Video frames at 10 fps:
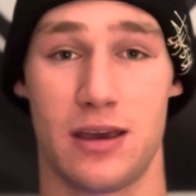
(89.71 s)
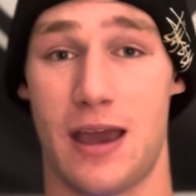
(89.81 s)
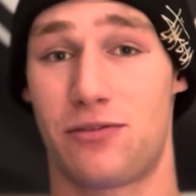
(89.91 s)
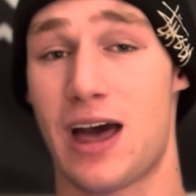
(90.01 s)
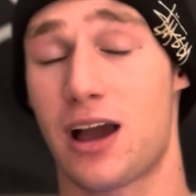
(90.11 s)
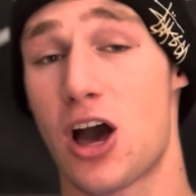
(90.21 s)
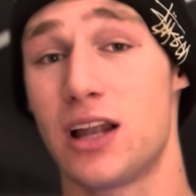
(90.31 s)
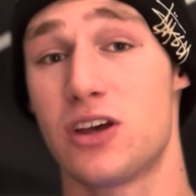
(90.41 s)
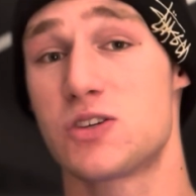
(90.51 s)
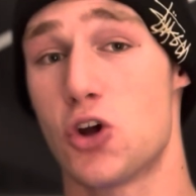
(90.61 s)
If that cut
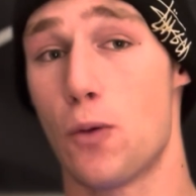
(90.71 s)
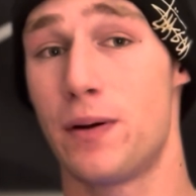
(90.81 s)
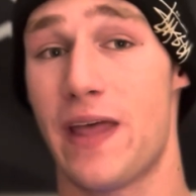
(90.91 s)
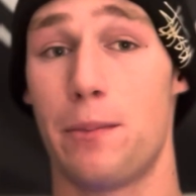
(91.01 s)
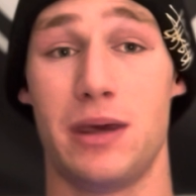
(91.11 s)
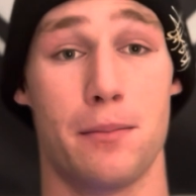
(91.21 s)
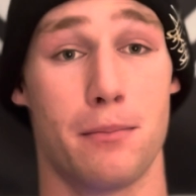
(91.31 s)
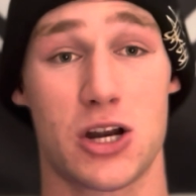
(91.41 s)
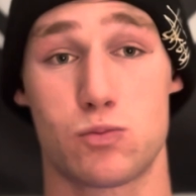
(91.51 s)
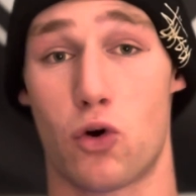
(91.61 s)
doesn't open, that would be a
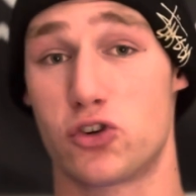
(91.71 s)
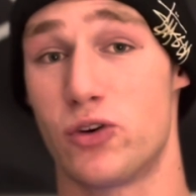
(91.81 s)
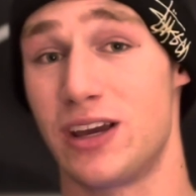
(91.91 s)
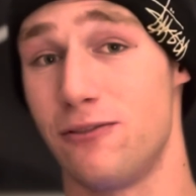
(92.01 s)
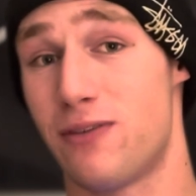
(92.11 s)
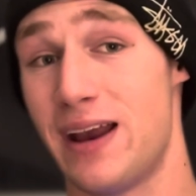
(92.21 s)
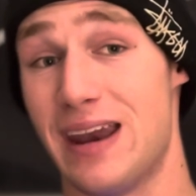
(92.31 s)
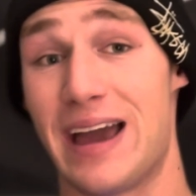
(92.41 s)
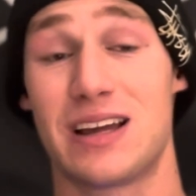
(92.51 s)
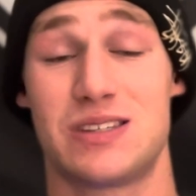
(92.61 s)
much more intriguing fight, and
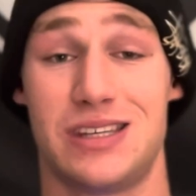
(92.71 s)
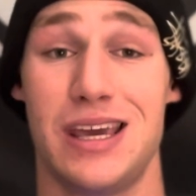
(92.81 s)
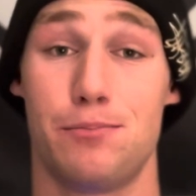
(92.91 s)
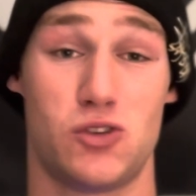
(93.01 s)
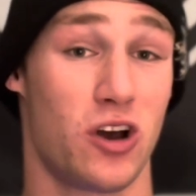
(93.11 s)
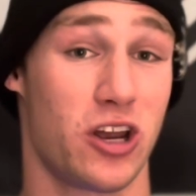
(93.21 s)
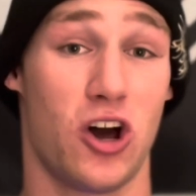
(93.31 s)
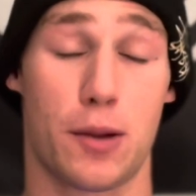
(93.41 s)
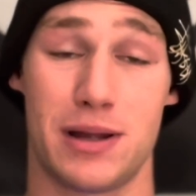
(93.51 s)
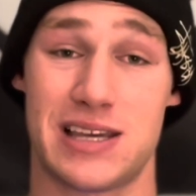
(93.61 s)
I could see Song
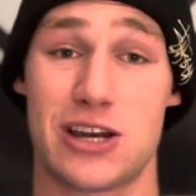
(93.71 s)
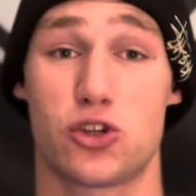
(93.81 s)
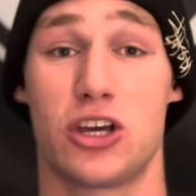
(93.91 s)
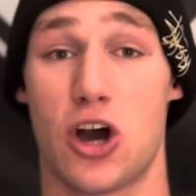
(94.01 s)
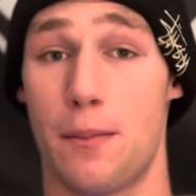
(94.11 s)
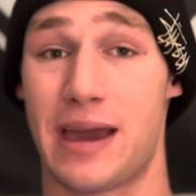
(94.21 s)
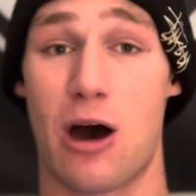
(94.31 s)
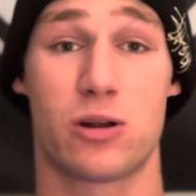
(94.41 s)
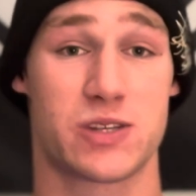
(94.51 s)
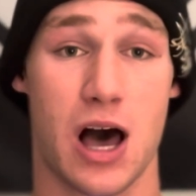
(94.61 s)
Yadong potentially coming
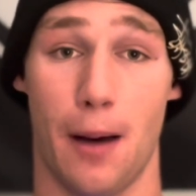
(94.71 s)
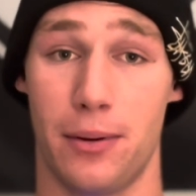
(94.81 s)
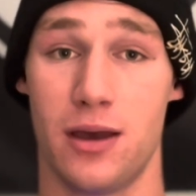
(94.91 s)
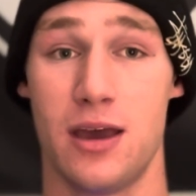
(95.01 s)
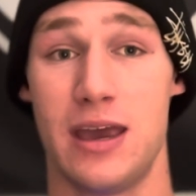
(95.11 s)
out on top.